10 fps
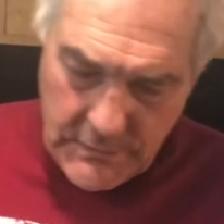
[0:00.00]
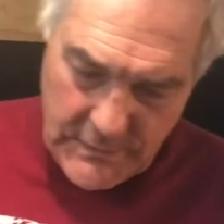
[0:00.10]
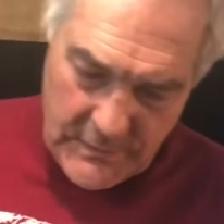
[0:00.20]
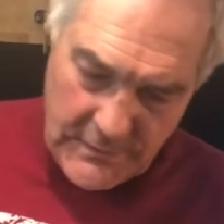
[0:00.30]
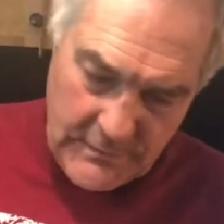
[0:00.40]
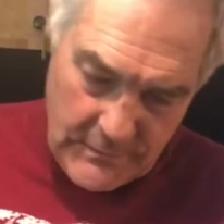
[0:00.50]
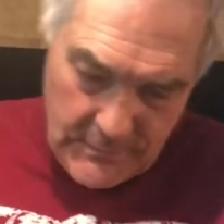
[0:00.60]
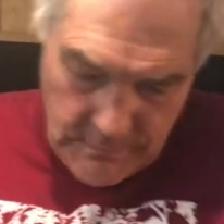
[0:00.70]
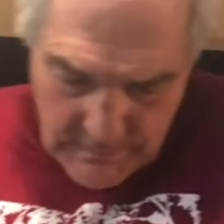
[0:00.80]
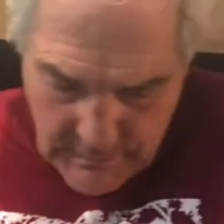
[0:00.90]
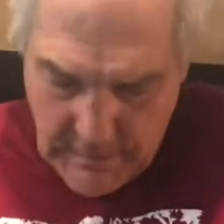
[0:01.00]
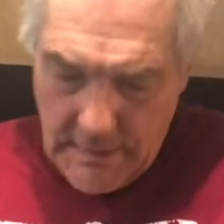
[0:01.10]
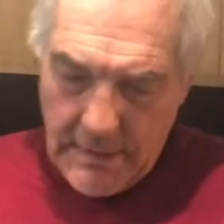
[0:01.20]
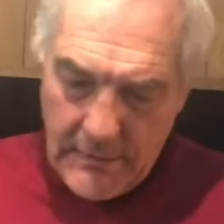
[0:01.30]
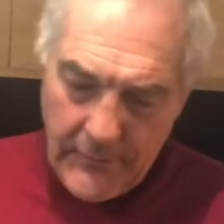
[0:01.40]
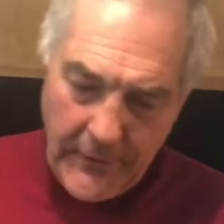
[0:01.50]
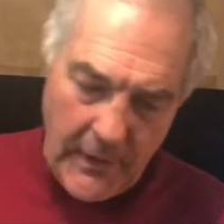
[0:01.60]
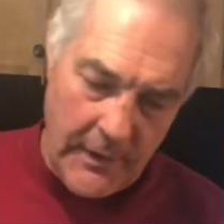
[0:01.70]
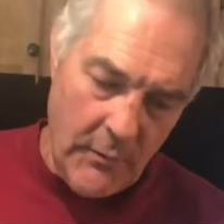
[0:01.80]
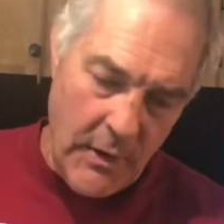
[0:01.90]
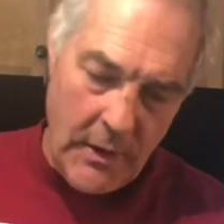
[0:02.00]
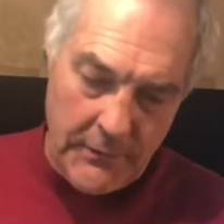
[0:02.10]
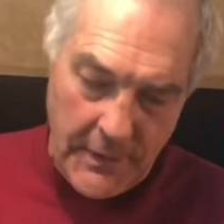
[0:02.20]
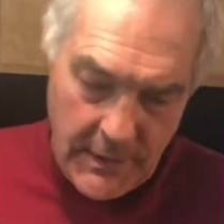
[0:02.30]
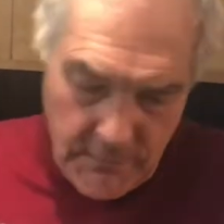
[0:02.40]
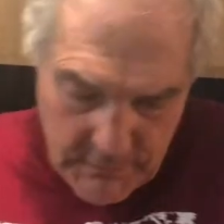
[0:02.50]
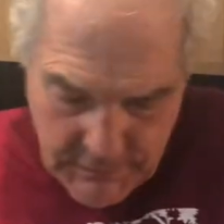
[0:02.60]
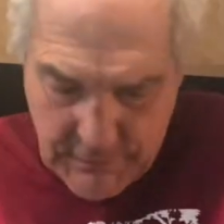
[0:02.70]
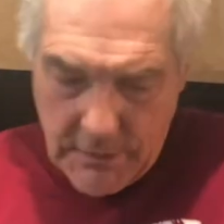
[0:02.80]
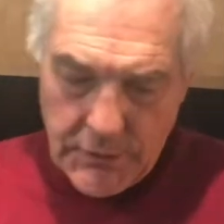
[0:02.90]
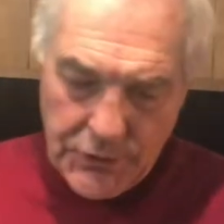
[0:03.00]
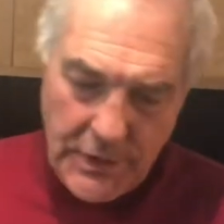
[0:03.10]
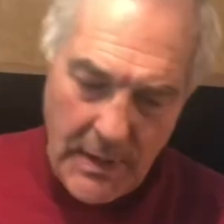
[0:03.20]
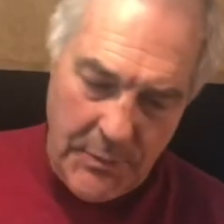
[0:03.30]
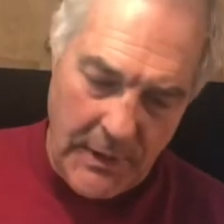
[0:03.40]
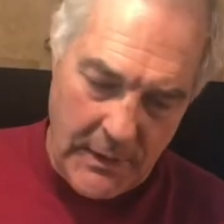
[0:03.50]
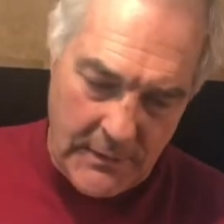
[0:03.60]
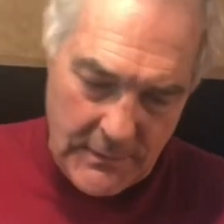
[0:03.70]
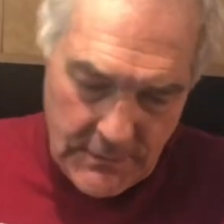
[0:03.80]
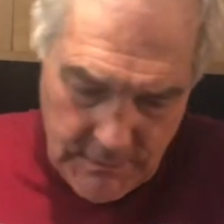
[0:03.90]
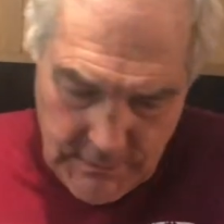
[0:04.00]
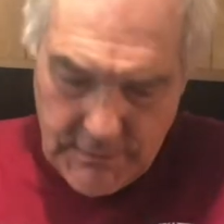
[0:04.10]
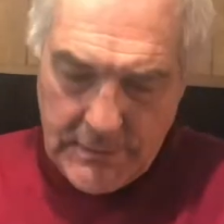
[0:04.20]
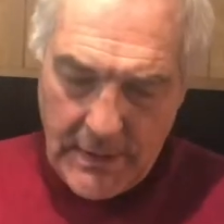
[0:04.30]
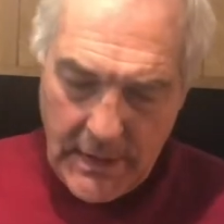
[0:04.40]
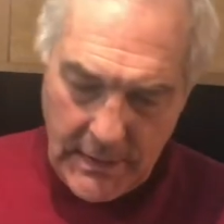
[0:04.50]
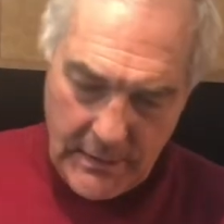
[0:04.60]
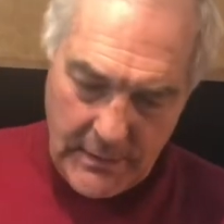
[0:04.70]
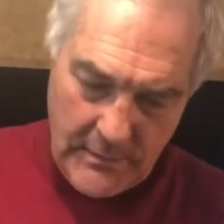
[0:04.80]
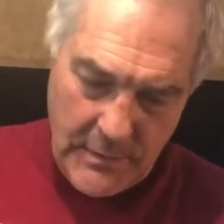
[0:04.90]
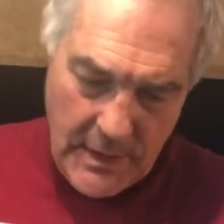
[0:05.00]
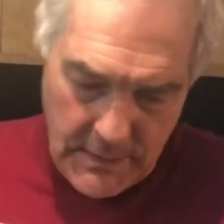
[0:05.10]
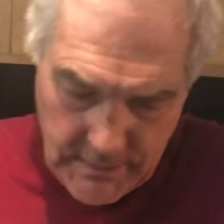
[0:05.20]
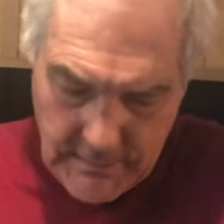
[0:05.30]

It's kneaded fairly well. Now you want to start shaping it. So you just take it and make